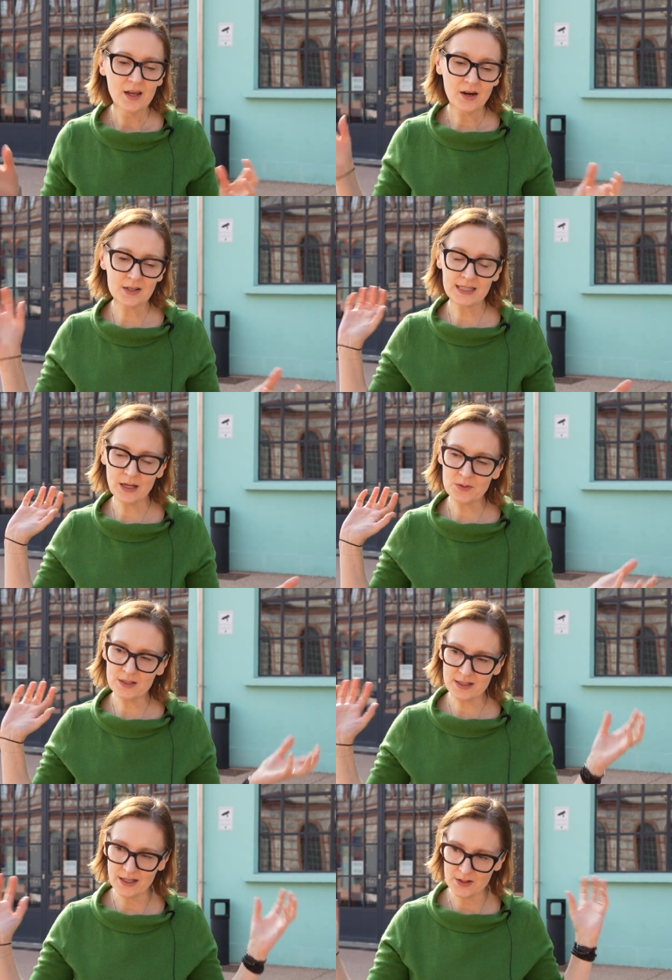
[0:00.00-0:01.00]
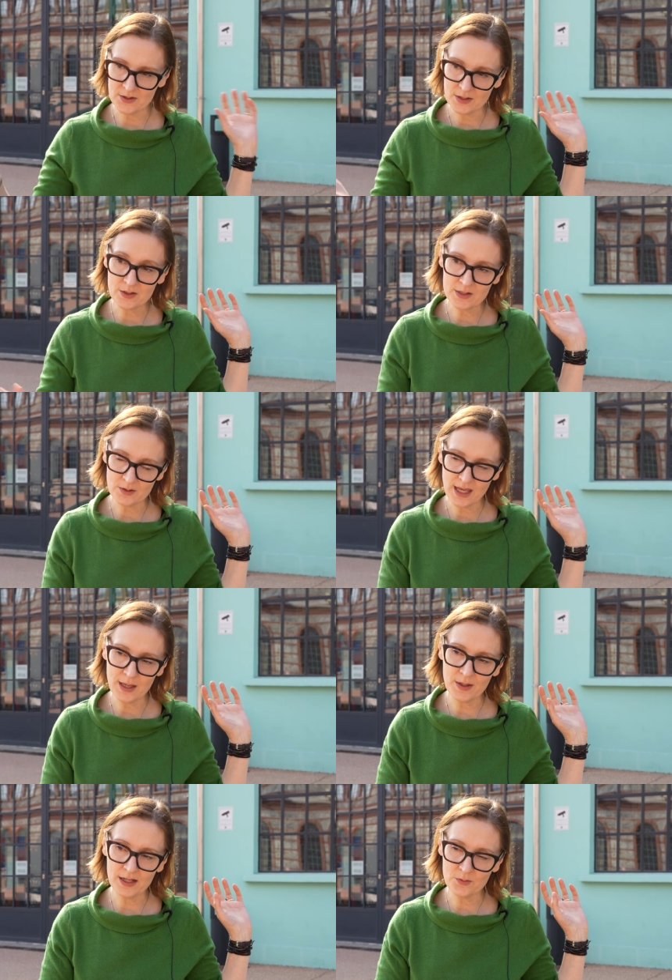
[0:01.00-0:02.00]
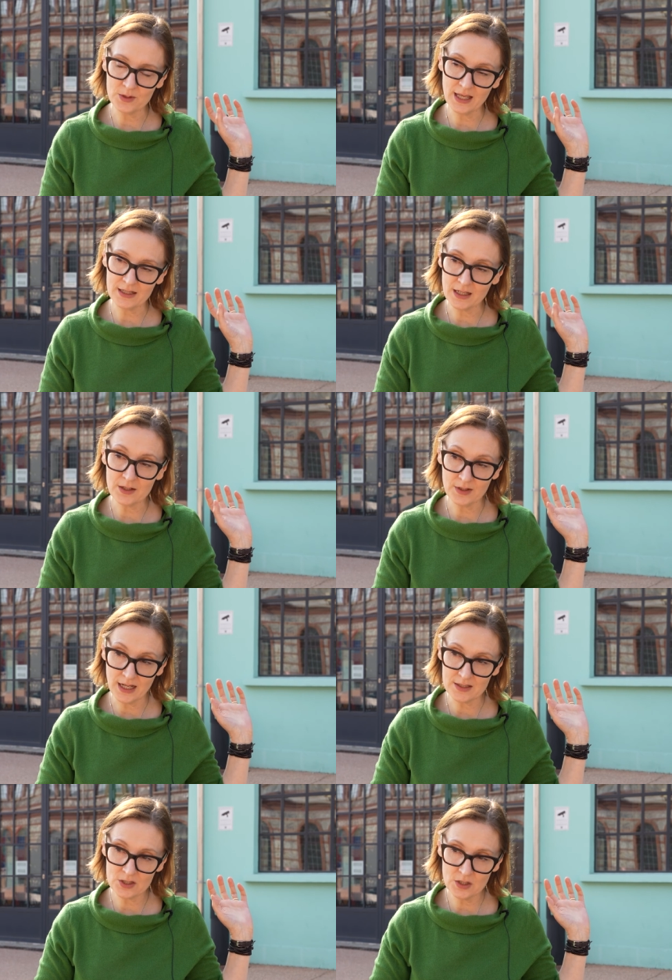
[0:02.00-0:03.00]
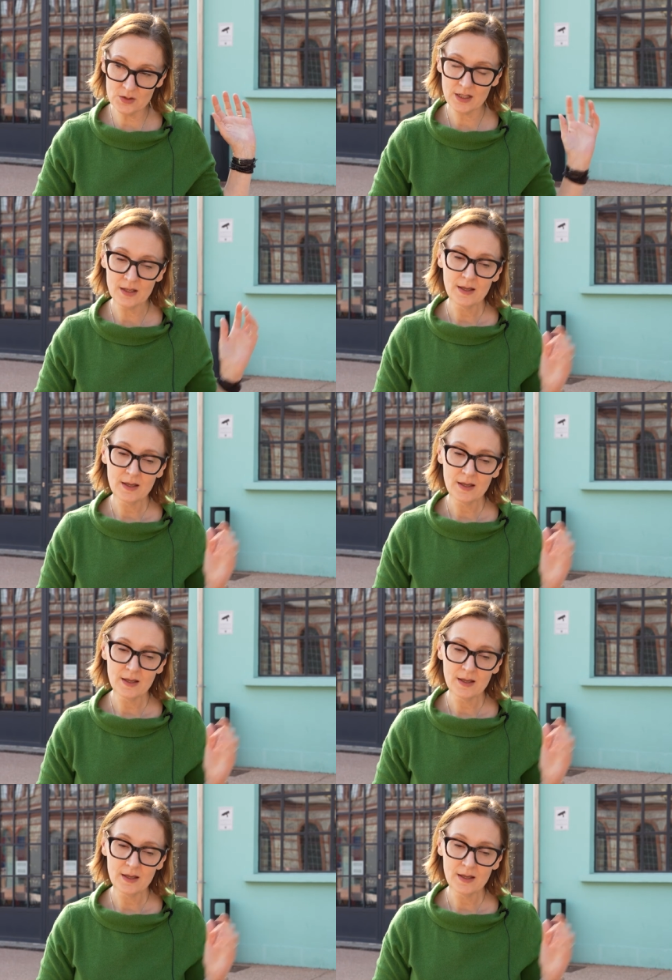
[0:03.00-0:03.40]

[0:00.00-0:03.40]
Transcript: Our sound designers also came at it with that kind of an attitude,